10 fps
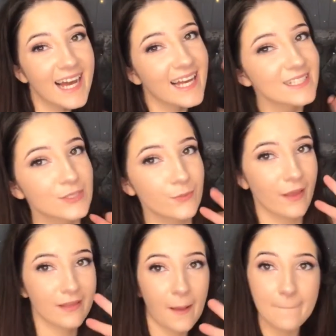guys,
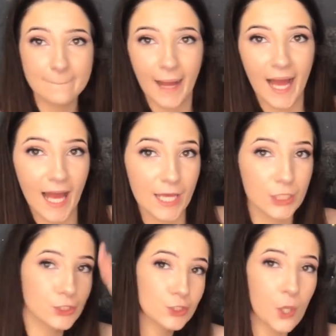welcome back
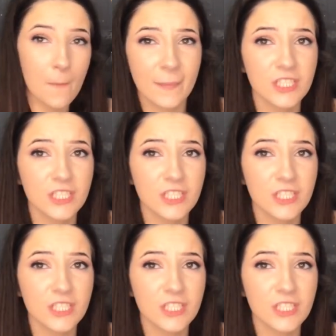to my